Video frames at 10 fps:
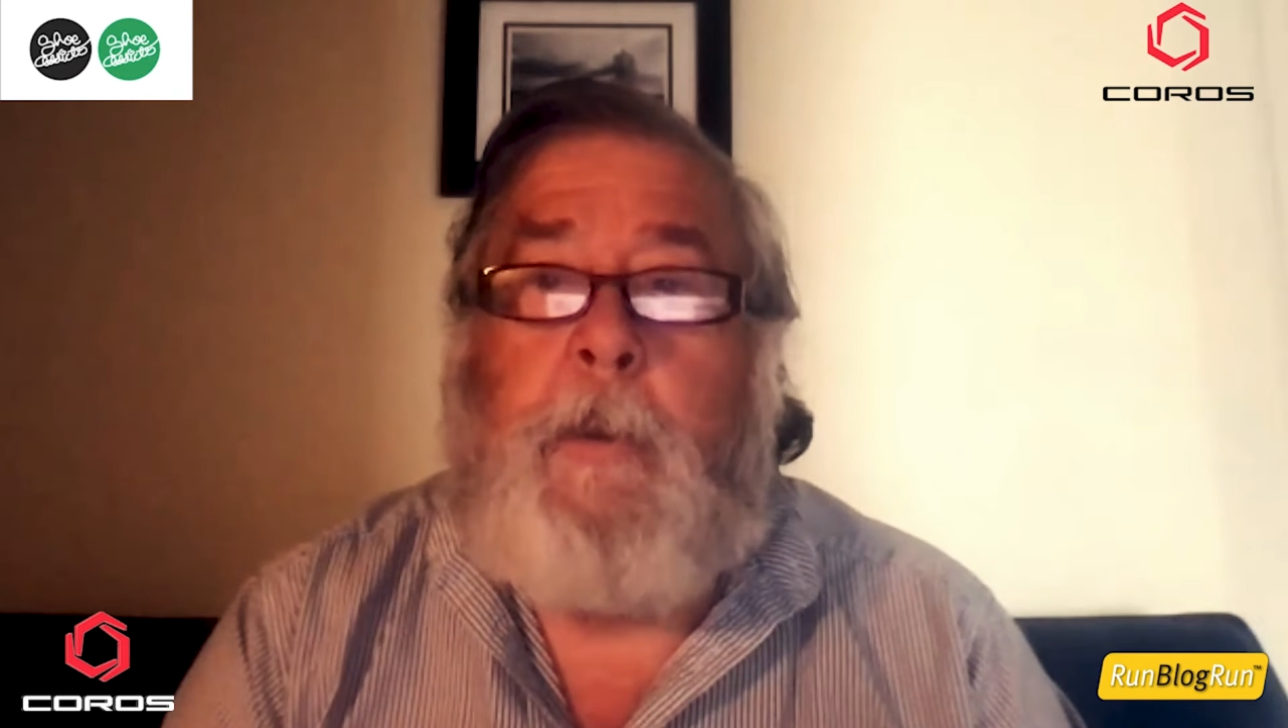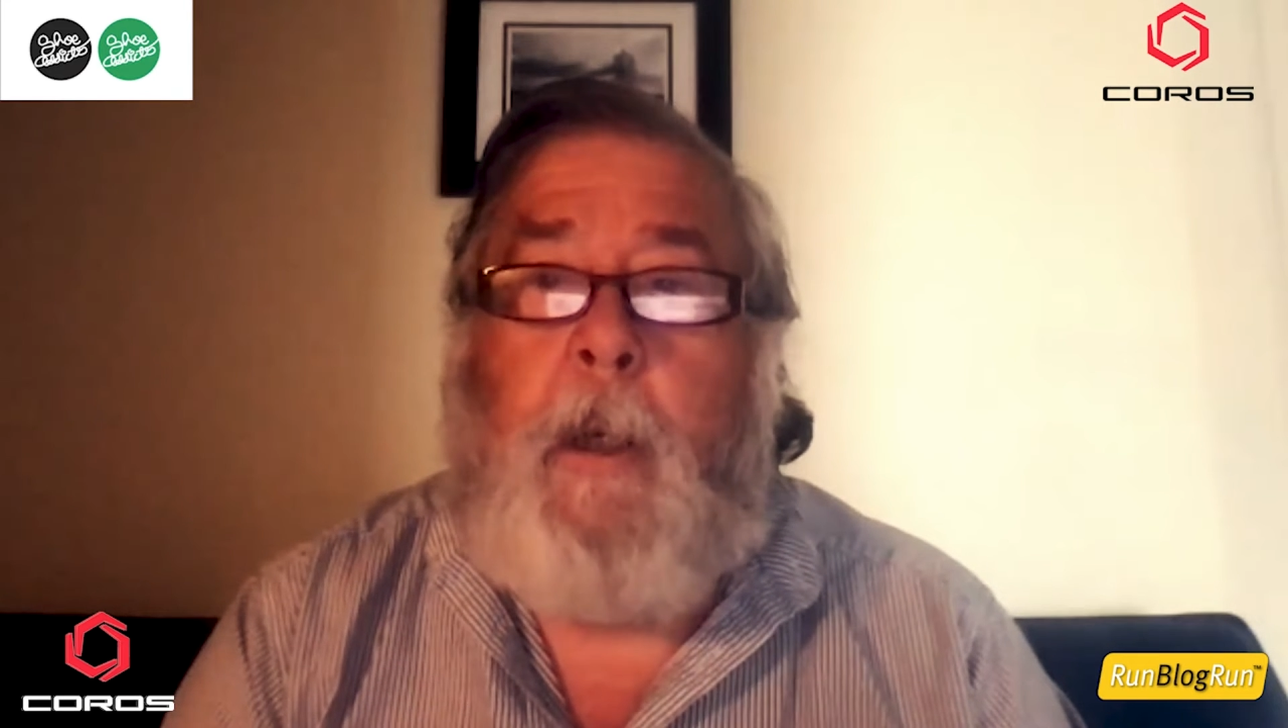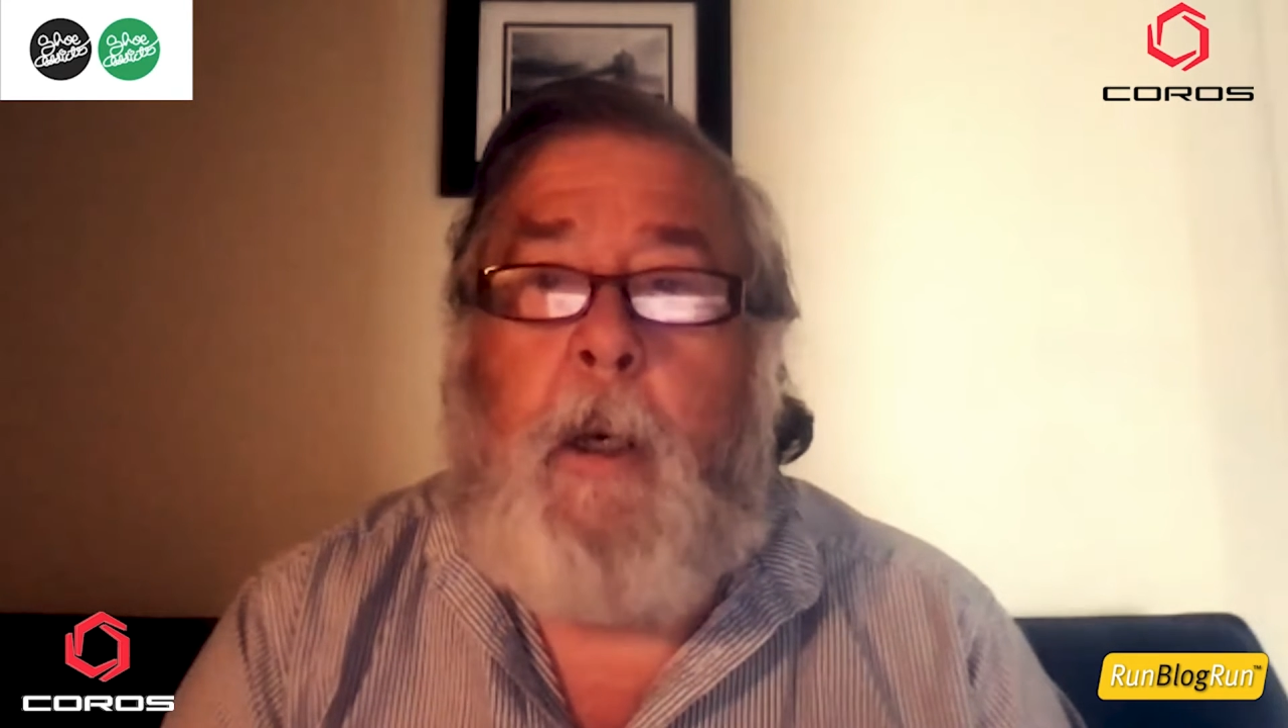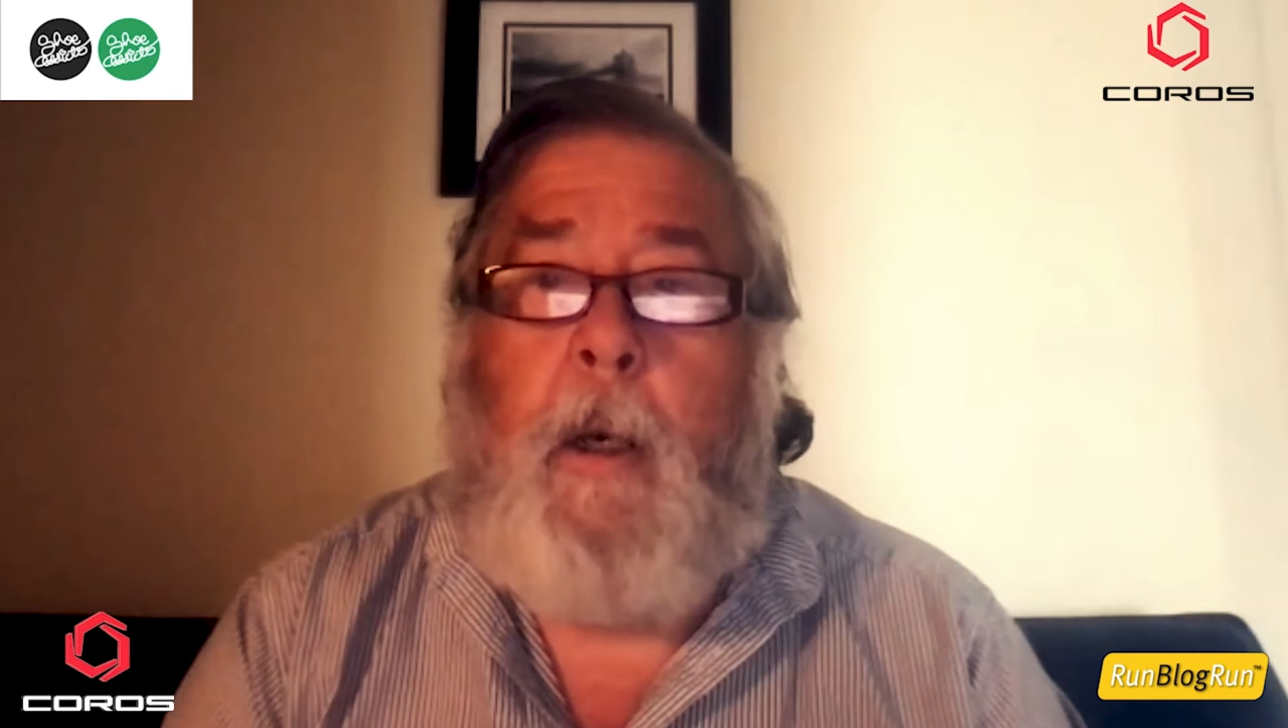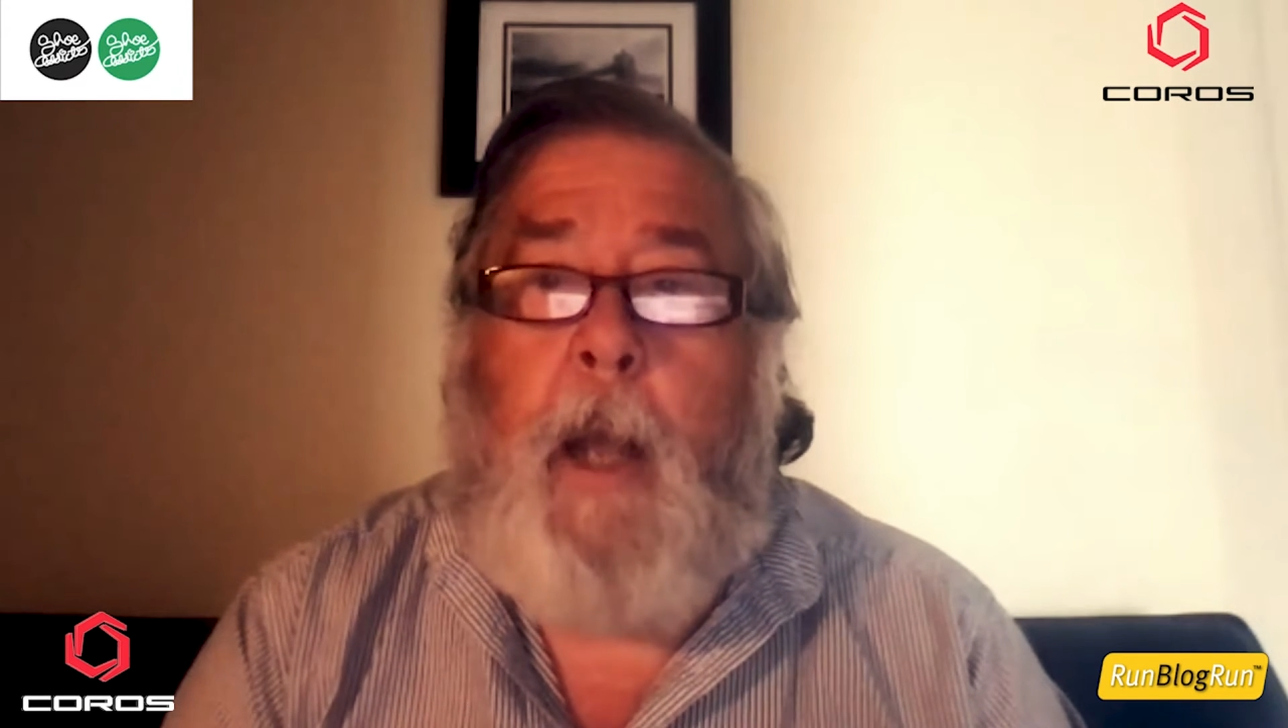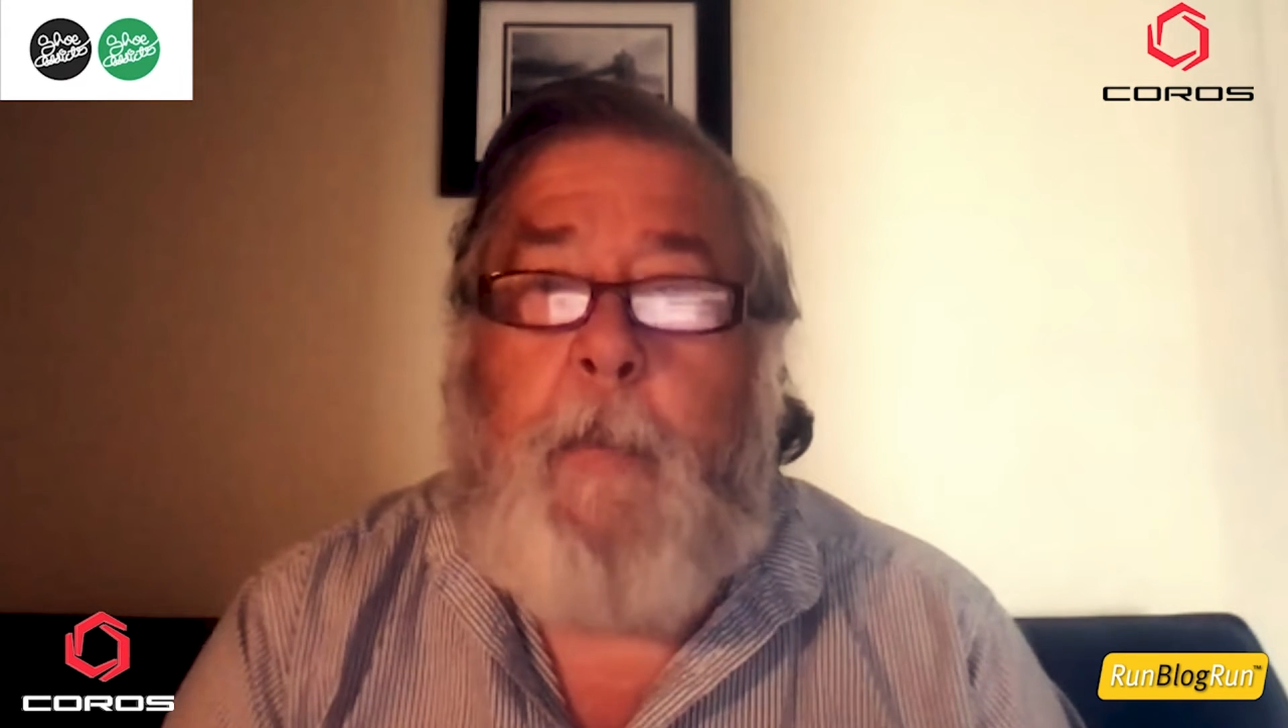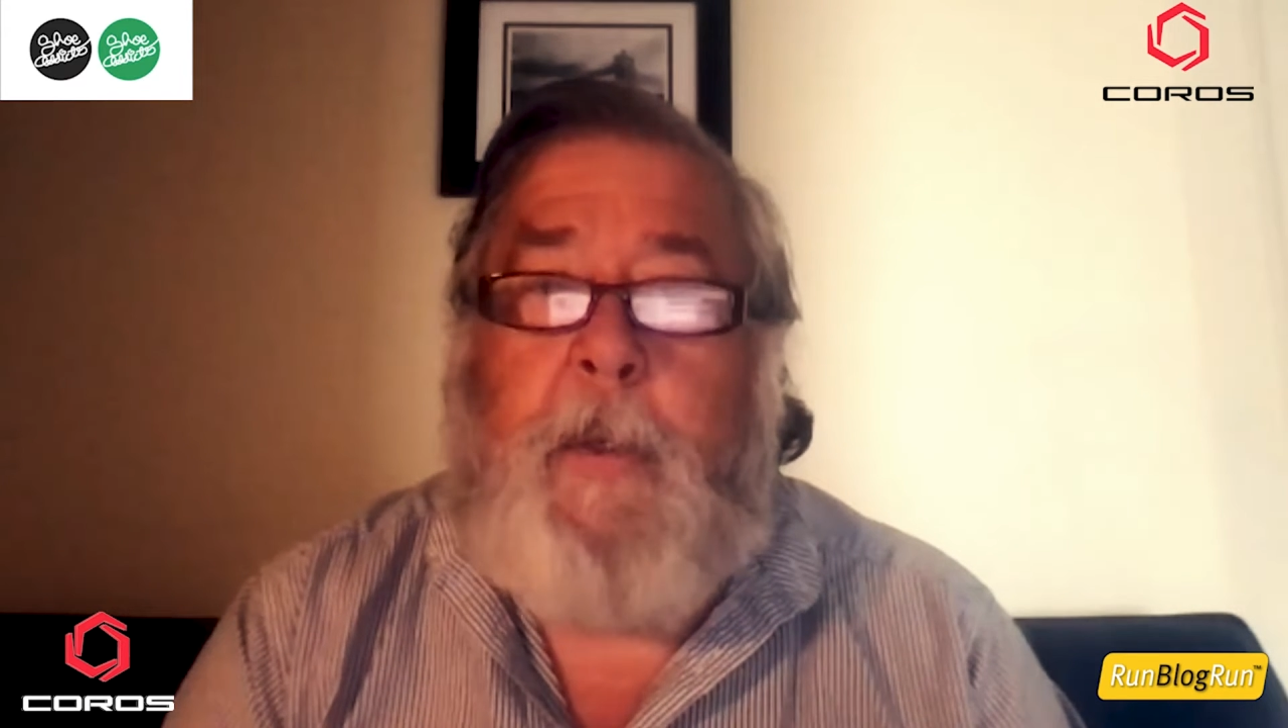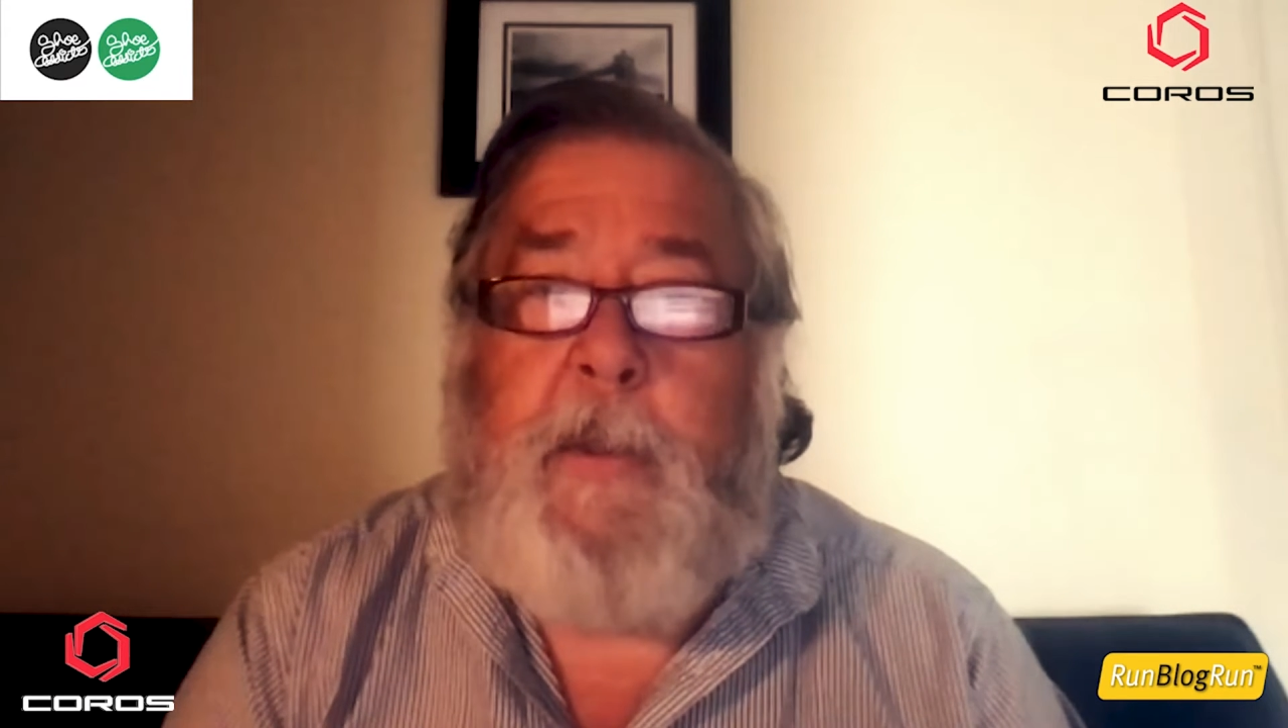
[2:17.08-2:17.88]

Abby